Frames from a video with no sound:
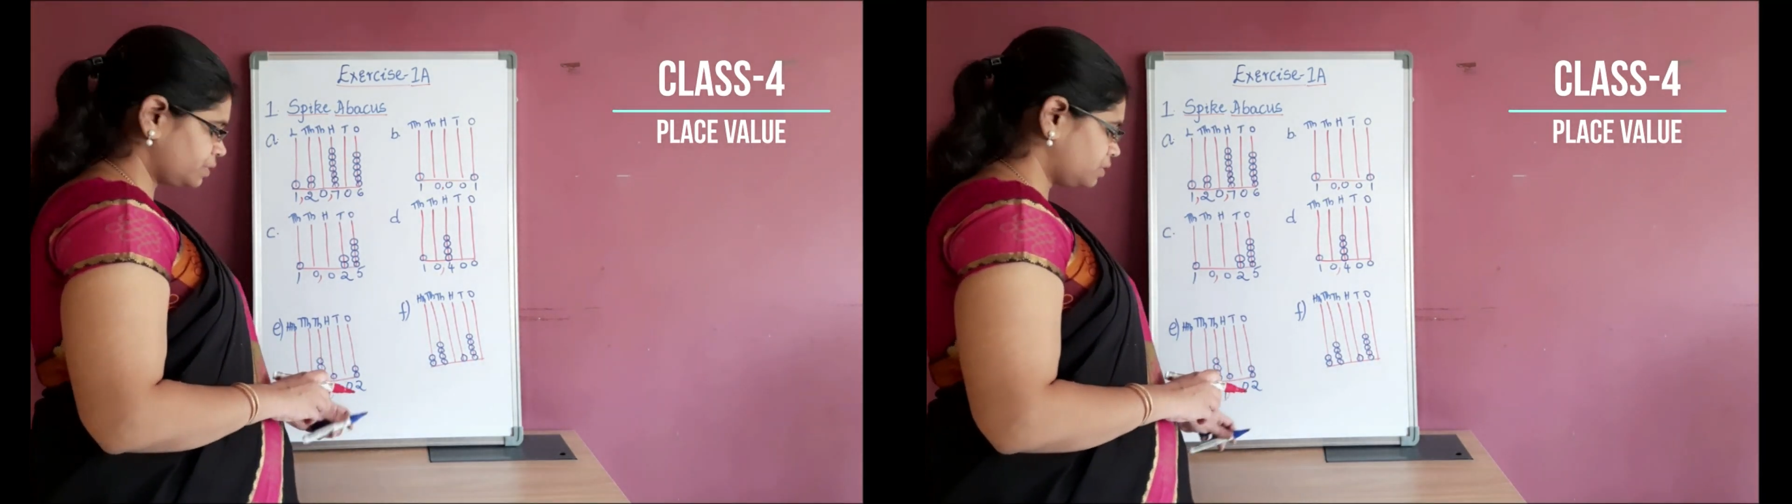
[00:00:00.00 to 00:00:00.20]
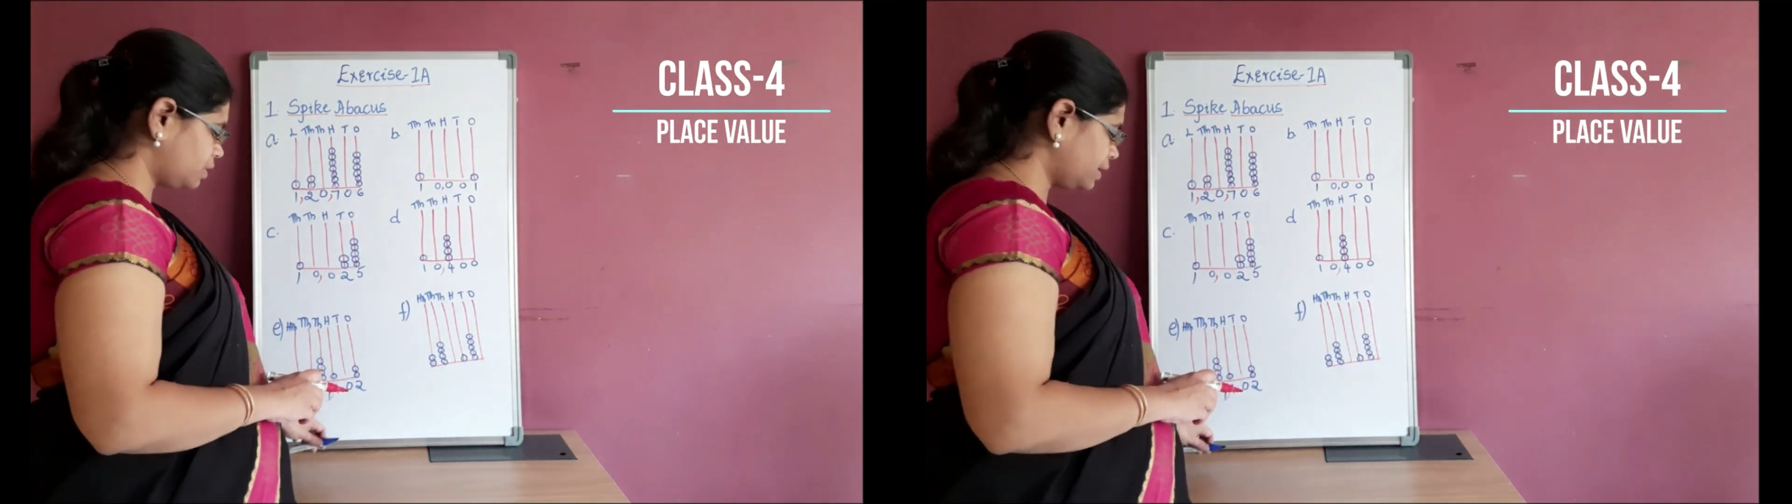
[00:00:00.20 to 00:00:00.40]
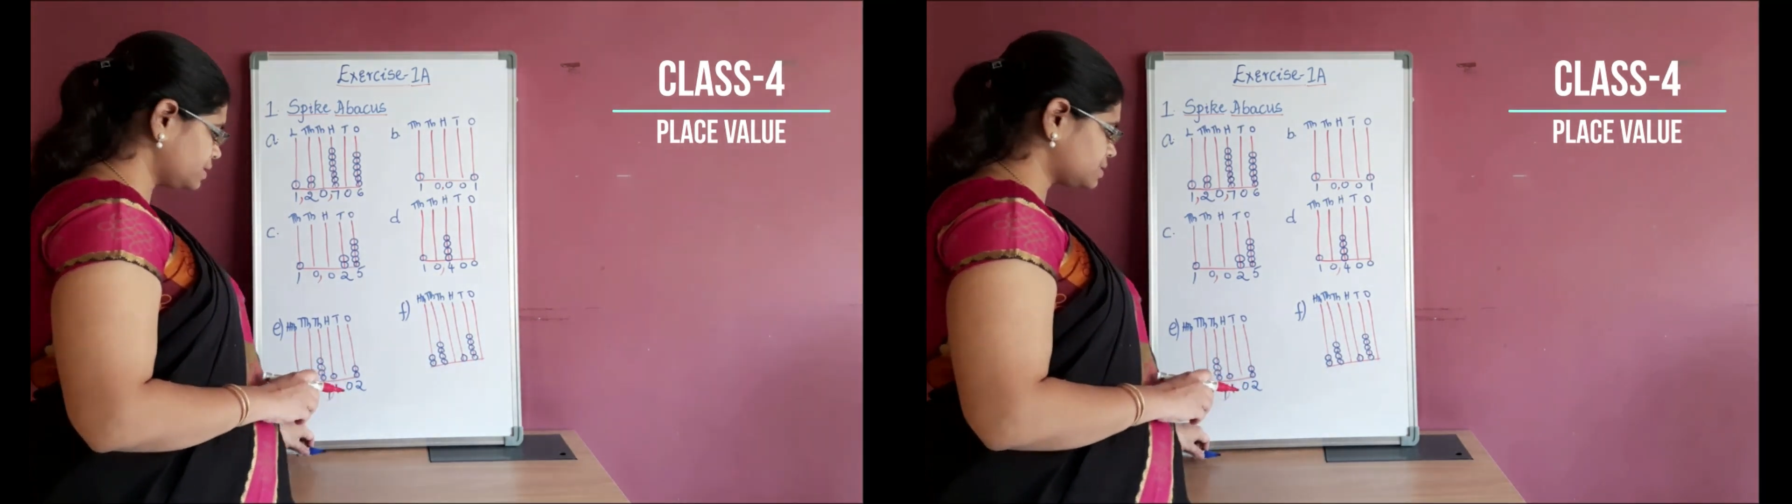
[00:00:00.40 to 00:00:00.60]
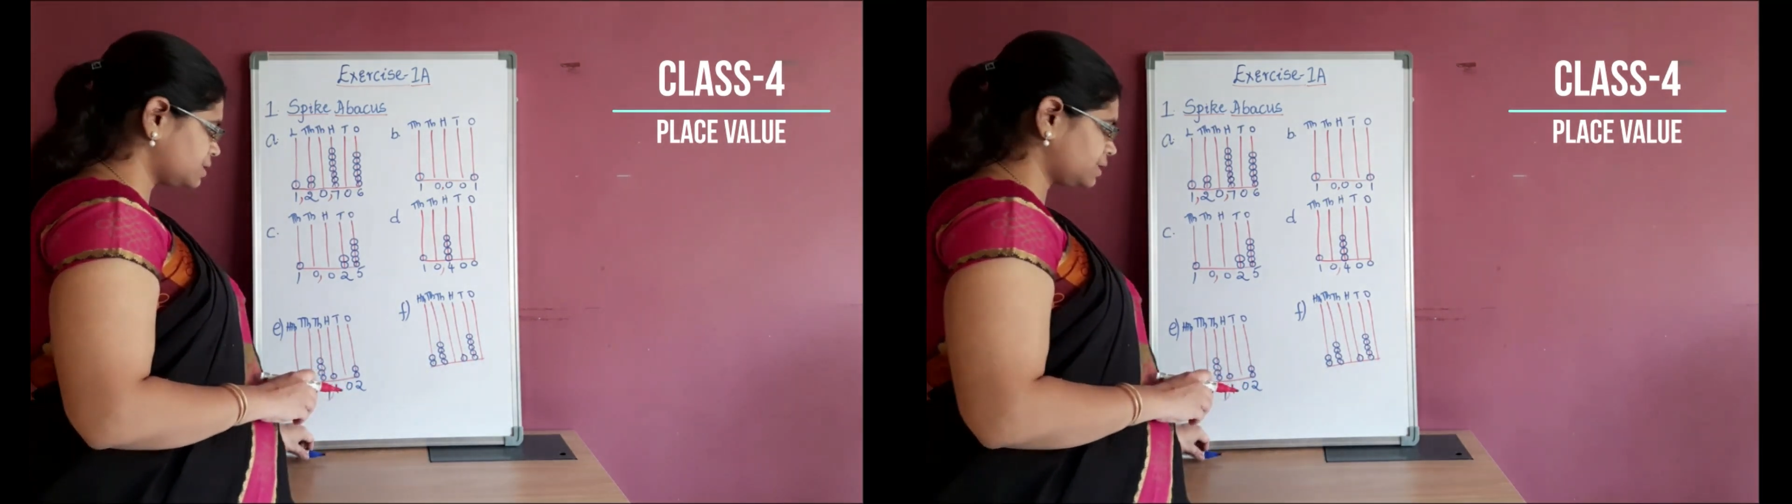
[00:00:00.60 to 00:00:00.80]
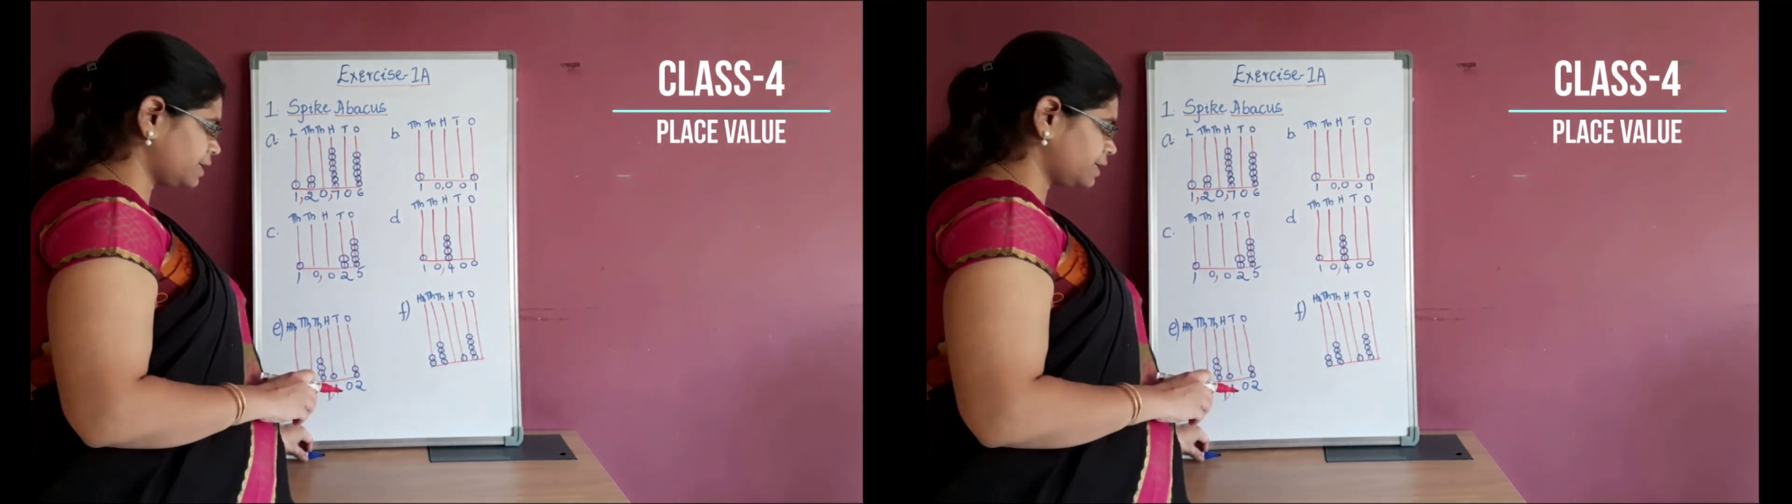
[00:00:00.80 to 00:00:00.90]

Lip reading: Now let us see the